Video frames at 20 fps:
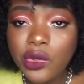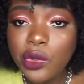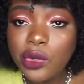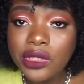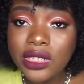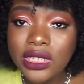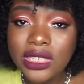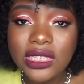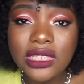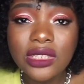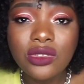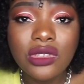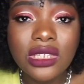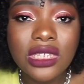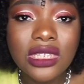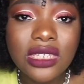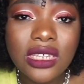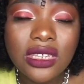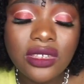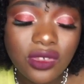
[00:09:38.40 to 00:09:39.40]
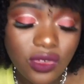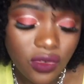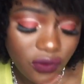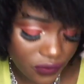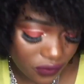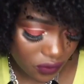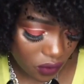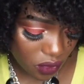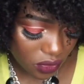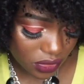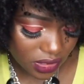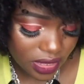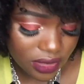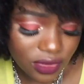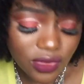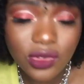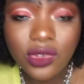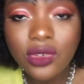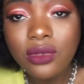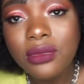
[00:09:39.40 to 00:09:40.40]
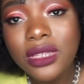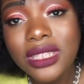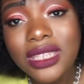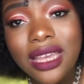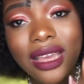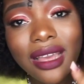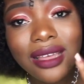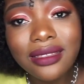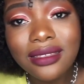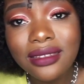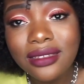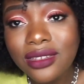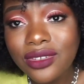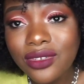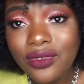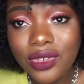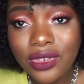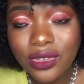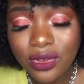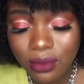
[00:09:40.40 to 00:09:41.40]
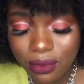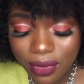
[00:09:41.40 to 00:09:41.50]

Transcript: or the details of all their social media at the description